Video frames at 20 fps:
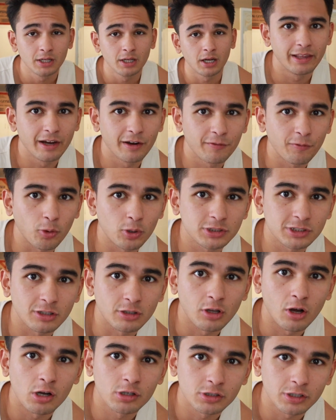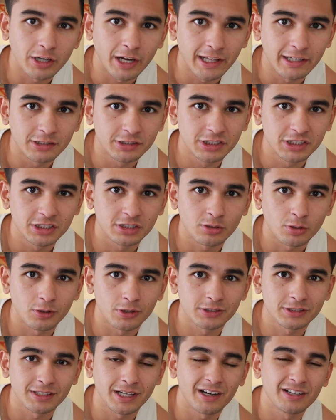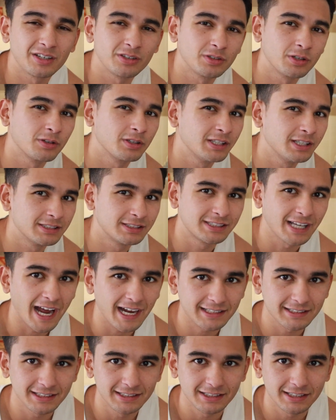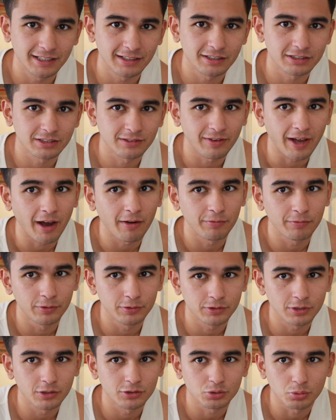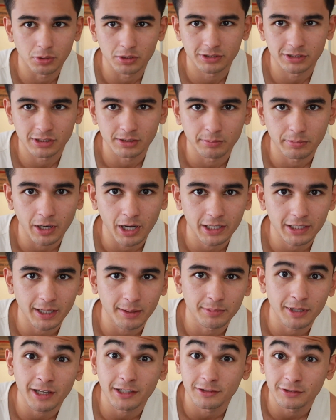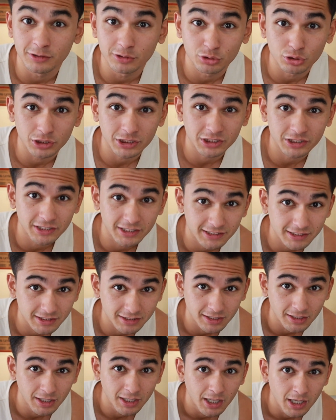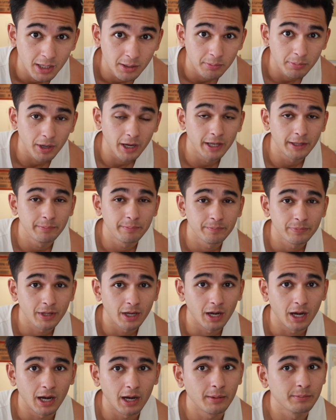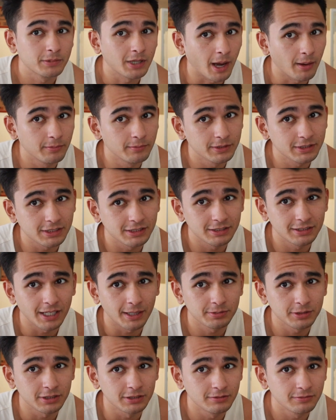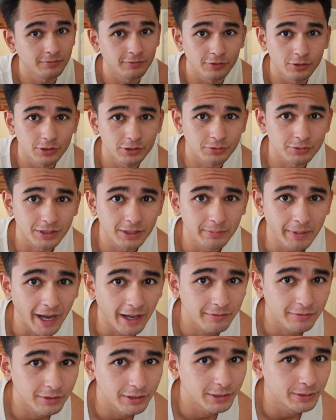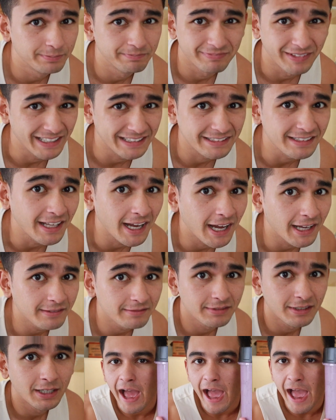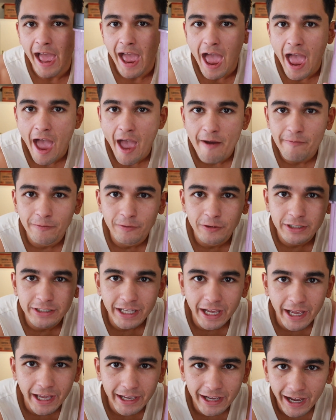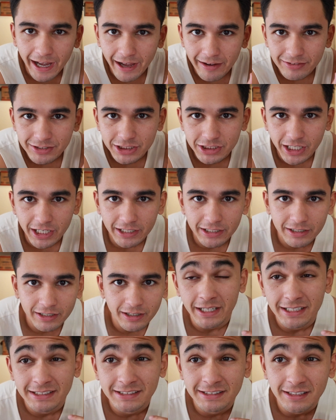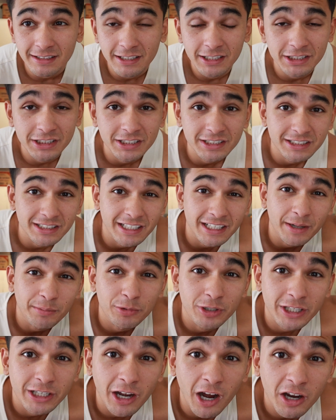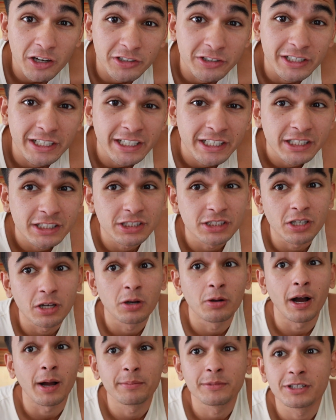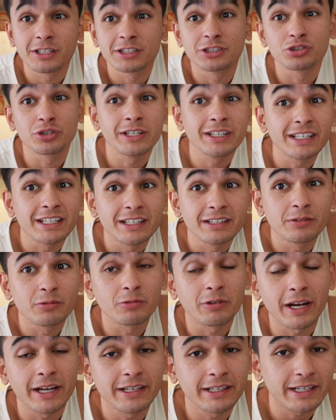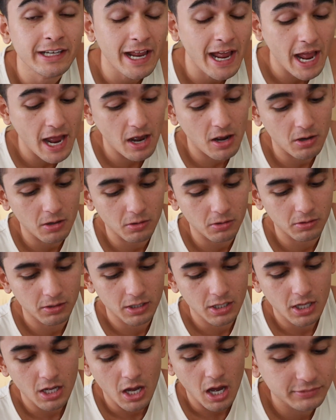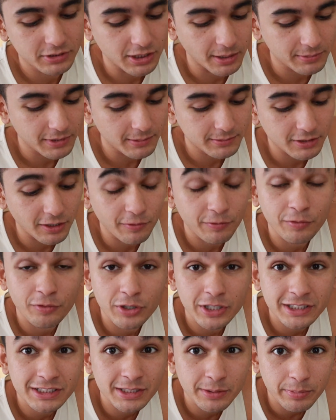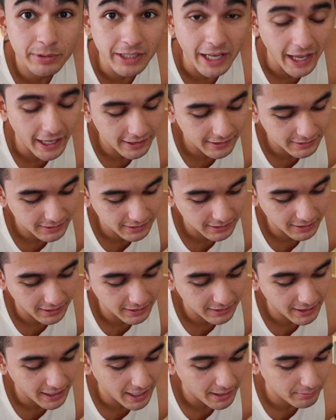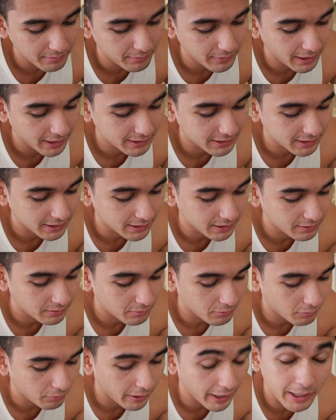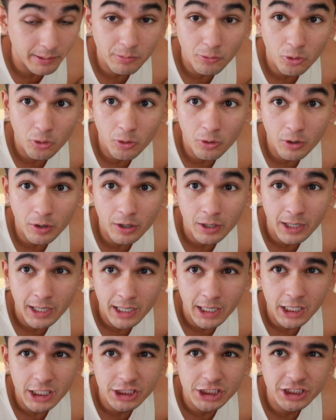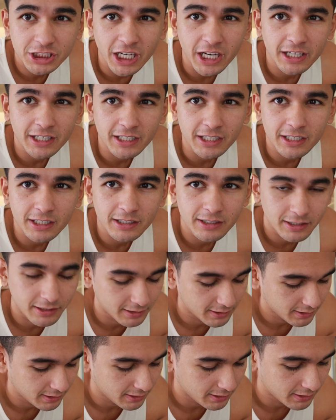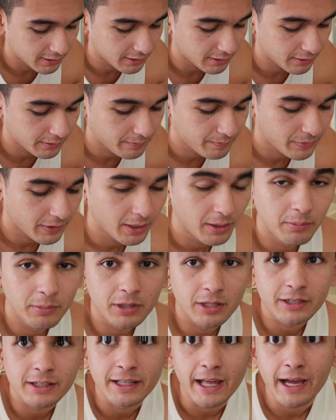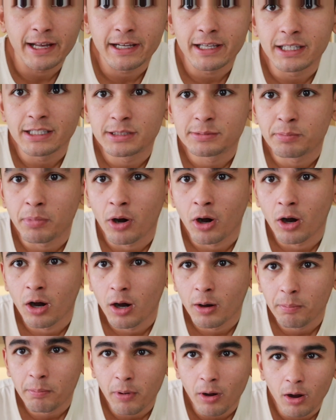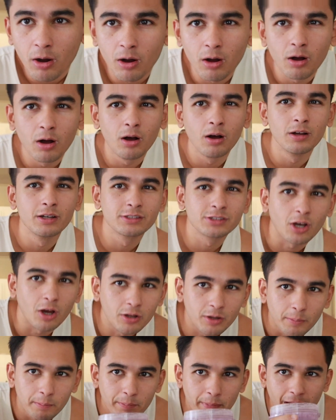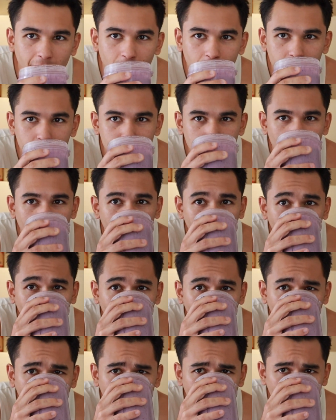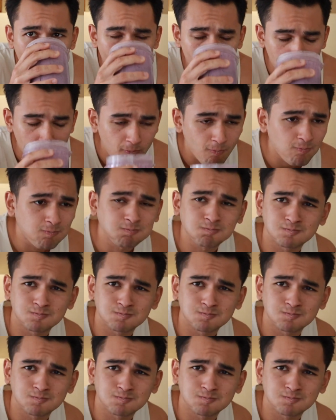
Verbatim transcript: Therefore, it's a longer energy source. Now, I don't know the exact details of how fructose works in the body. I'm not a nutritionist, but um, common misconception, fruit is really bad for you. It's not. Every day I have a shake and it's delicious and I'm really hungry, so I'm gonna drink it right now. Sometimes I'll freeze the bananas and that makes it way more shaky, you know? But look at that, it's purple, it's all the berries. Mm.